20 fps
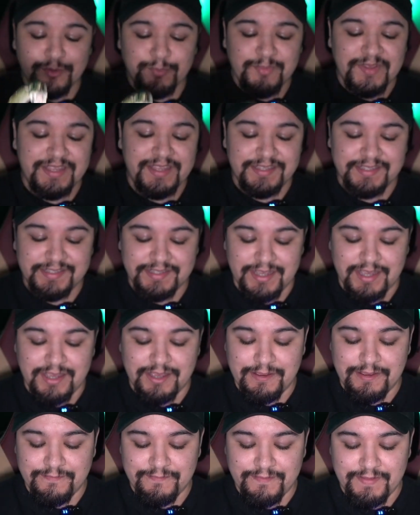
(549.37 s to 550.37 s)
piece
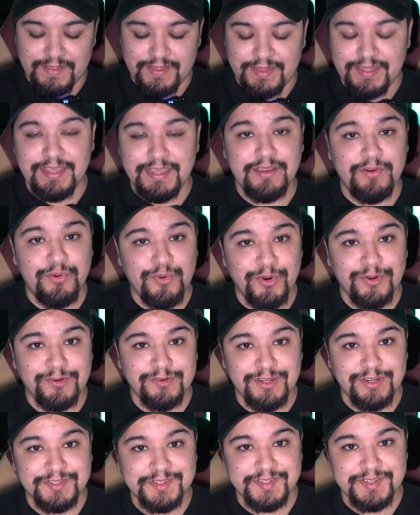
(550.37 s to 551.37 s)
of the
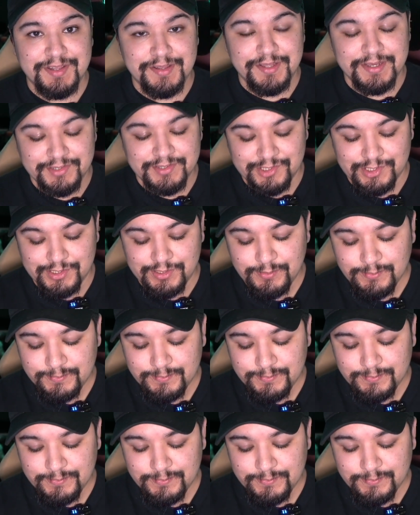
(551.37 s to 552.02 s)
Horcrux collection.